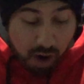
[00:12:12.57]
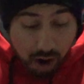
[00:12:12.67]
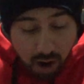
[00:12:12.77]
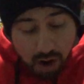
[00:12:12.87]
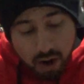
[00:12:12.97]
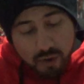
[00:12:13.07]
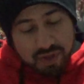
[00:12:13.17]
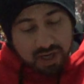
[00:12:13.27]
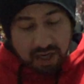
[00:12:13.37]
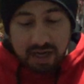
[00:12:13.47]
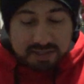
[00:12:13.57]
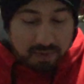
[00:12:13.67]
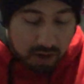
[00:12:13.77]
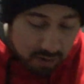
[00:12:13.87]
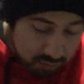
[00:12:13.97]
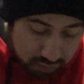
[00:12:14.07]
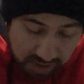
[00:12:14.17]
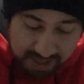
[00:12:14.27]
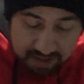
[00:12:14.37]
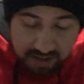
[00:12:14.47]
Oh, the Cosmo!
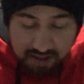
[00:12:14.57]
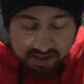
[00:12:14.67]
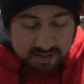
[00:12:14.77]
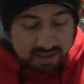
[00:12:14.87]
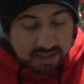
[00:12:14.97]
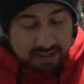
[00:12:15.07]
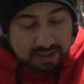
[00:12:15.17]
Right on!